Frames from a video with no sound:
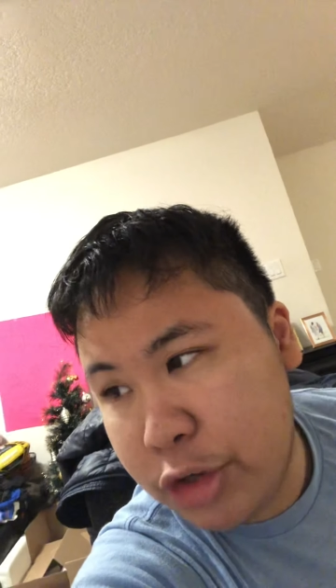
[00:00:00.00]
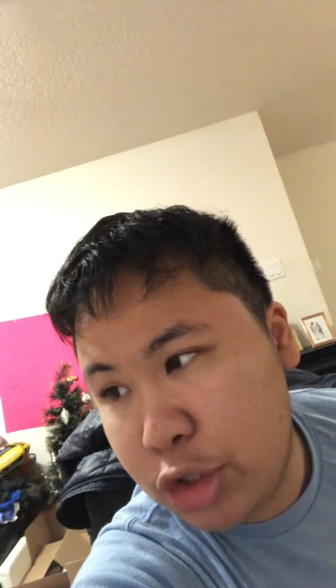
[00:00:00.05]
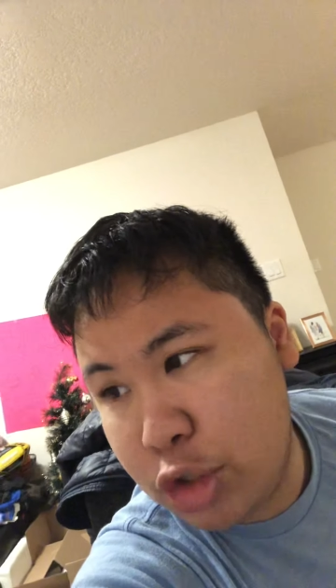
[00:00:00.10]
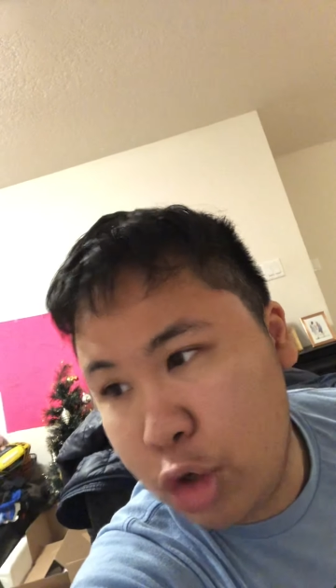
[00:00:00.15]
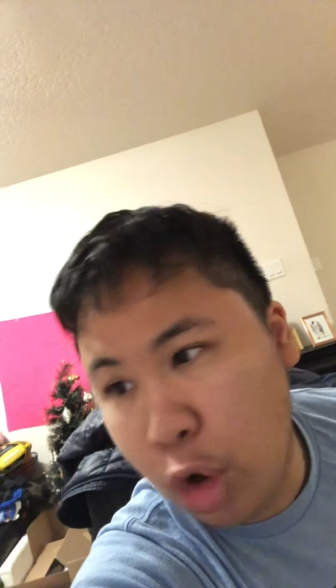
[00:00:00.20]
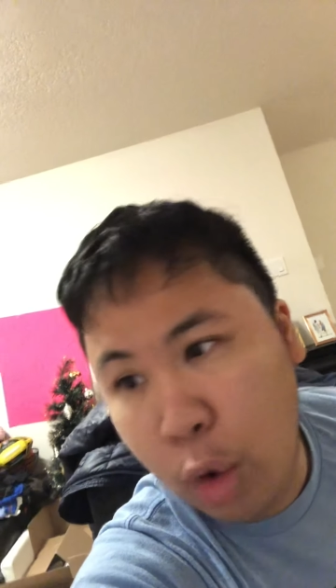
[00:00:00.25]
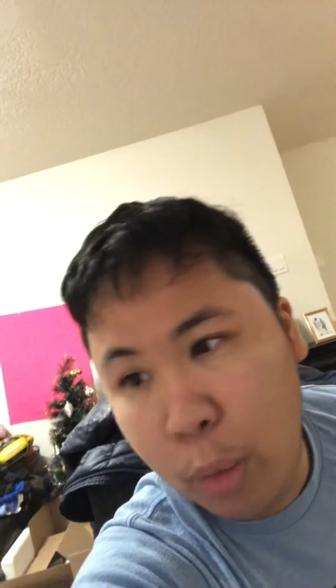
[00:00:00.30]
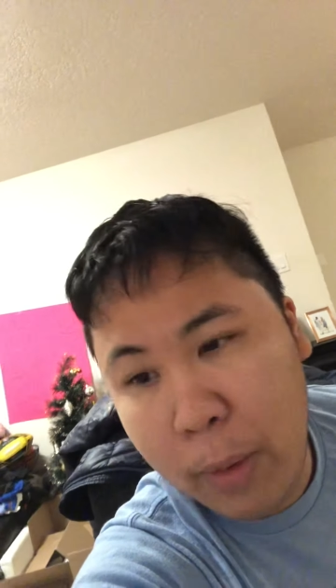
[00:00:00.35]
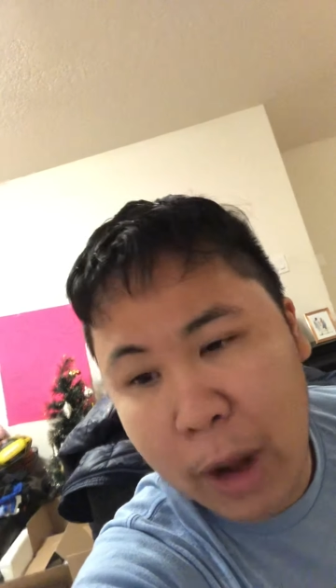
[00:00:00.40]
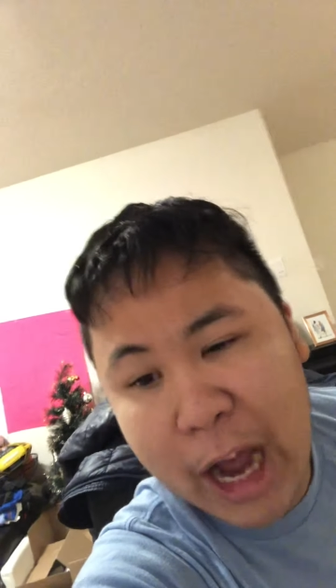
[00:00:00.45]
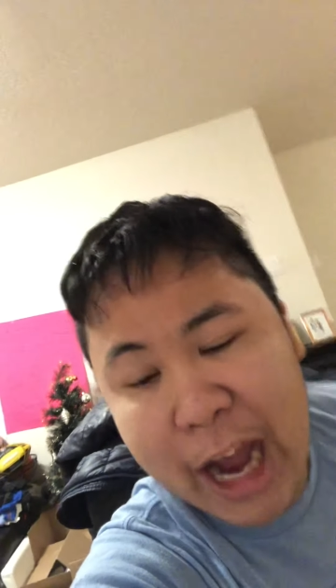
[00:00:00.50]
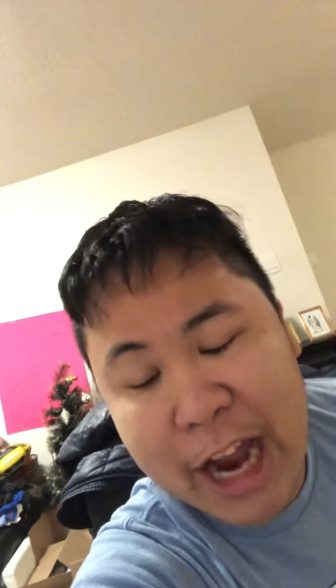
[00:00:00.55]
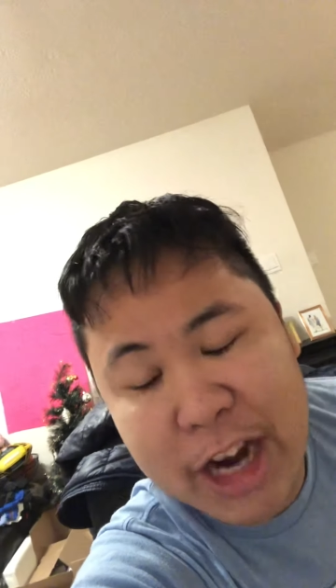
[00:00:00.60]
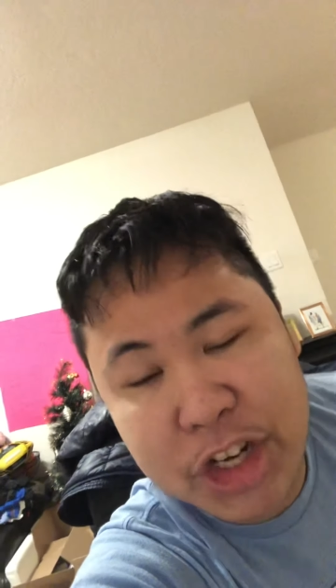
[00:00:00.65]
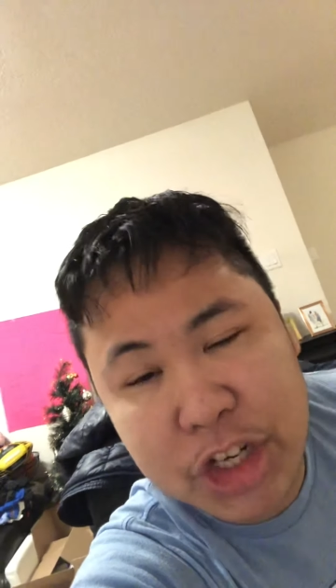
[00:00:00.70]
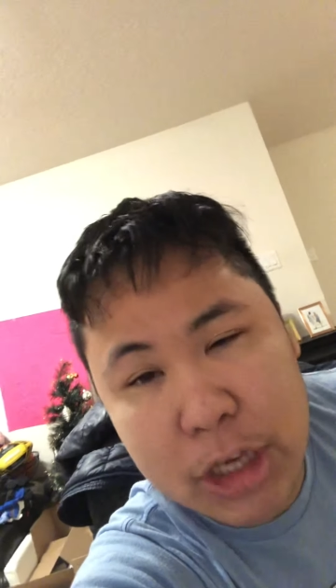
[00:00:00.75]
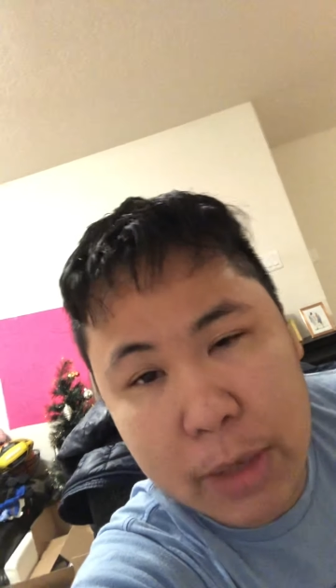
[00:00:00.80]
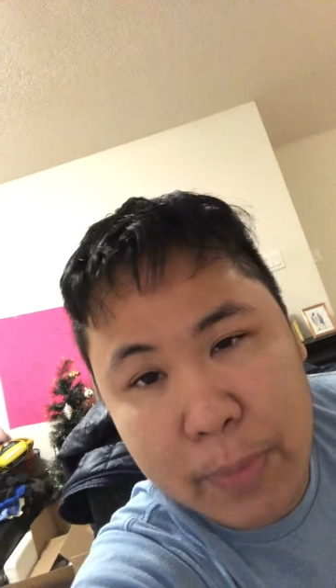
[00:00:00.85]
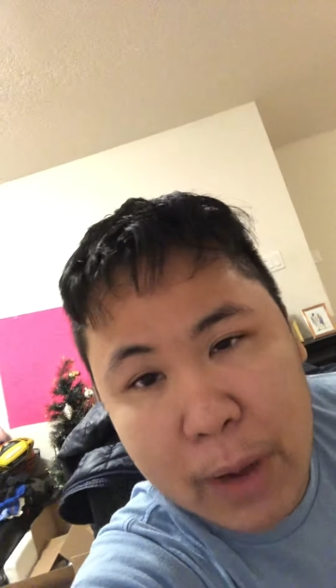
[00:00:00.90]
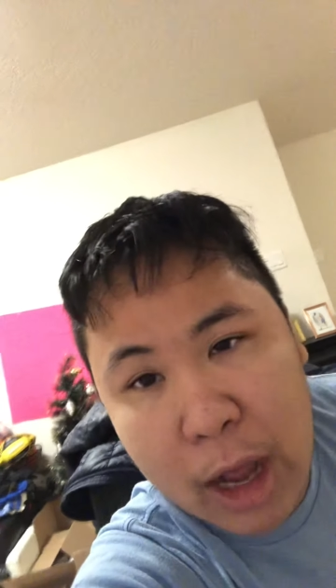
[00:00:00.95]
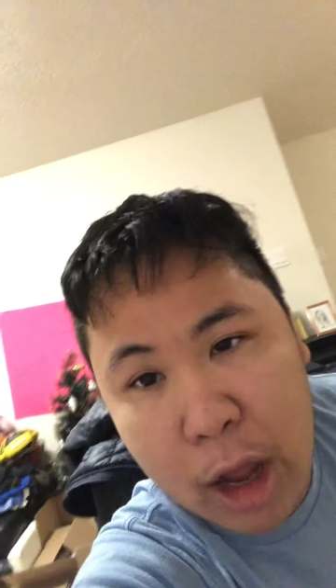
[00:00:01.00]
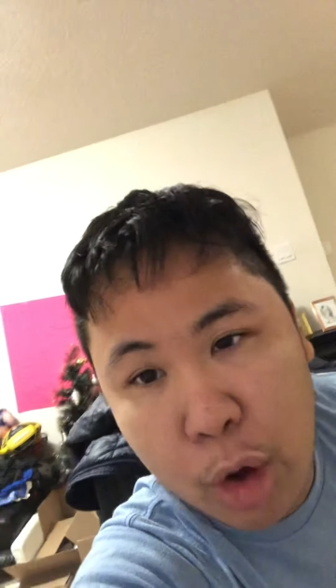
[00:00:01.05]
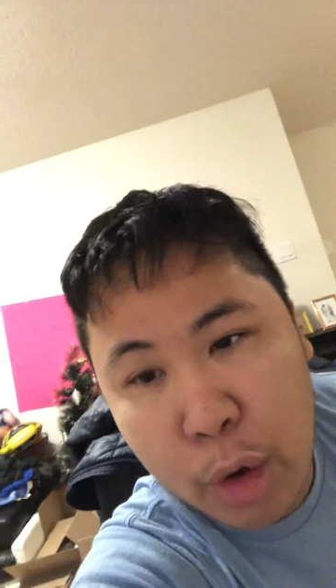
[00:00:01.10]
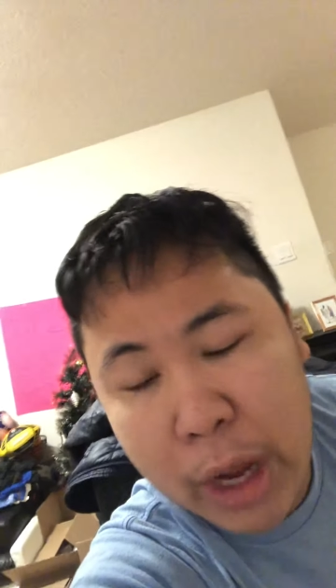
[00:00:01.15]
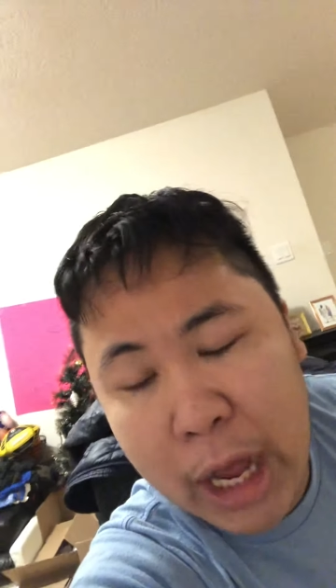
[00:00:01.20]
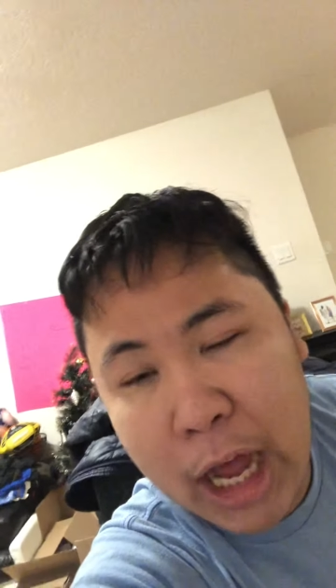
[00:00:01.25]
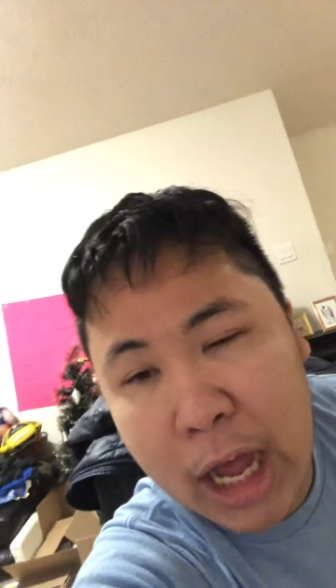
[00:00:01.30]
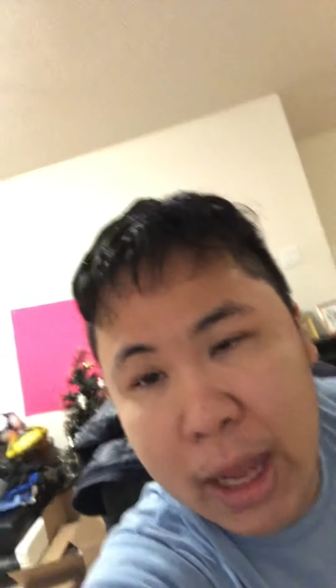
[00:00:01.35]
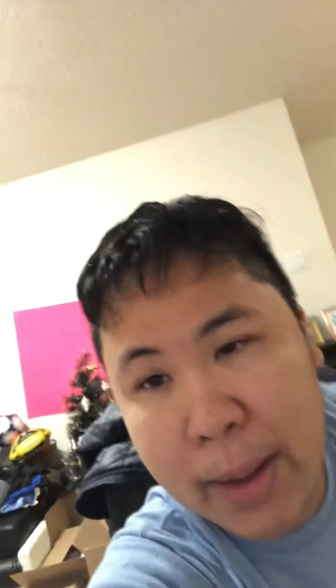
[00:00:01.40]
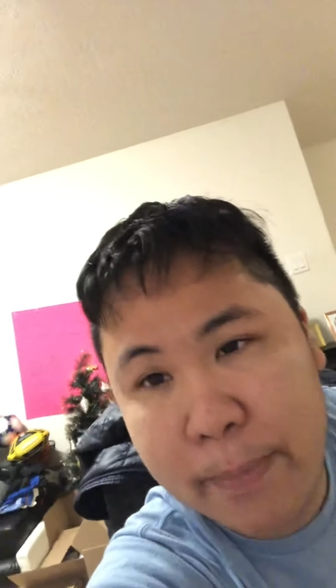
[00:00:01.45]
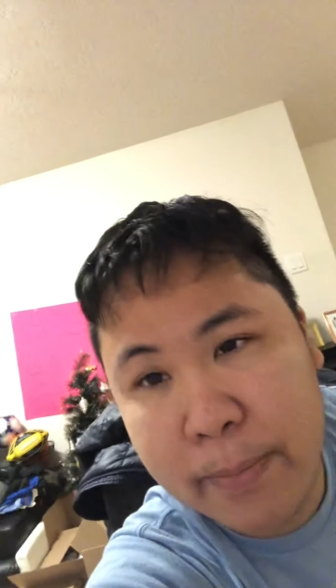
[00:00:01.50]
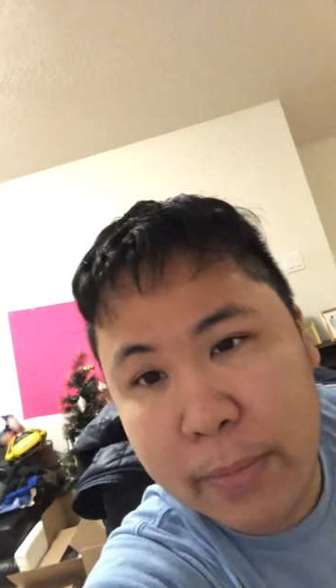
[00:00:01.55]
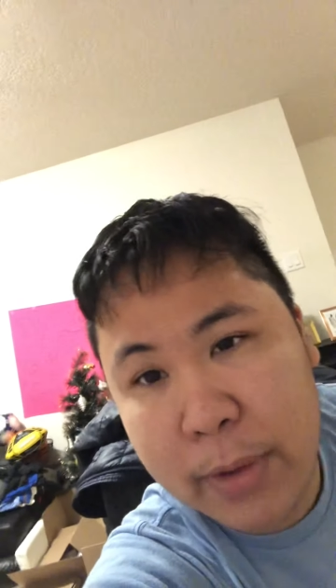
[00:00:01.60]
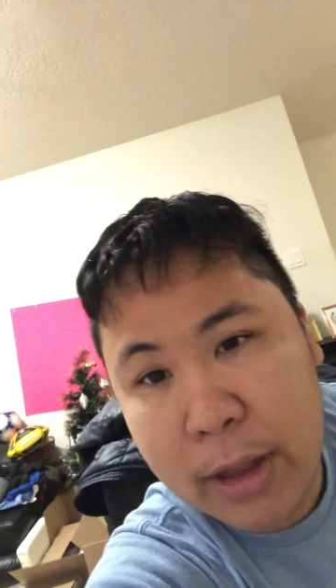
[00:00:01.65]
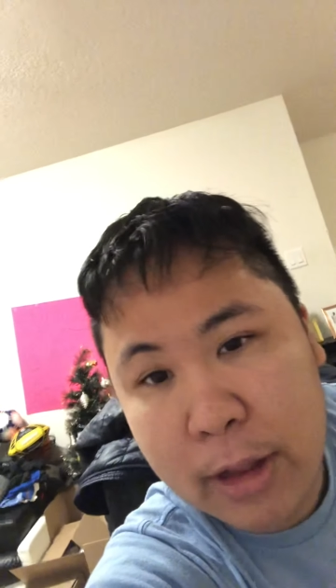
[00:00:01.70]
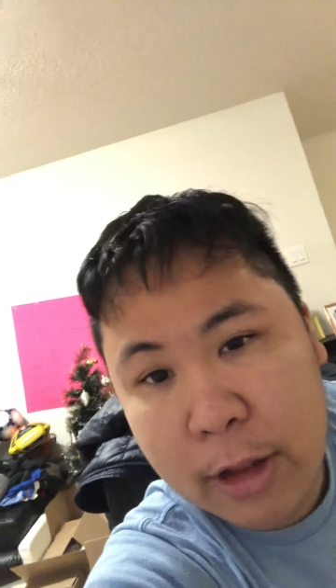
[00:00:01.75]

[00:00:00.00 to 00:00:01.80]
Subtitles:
so much about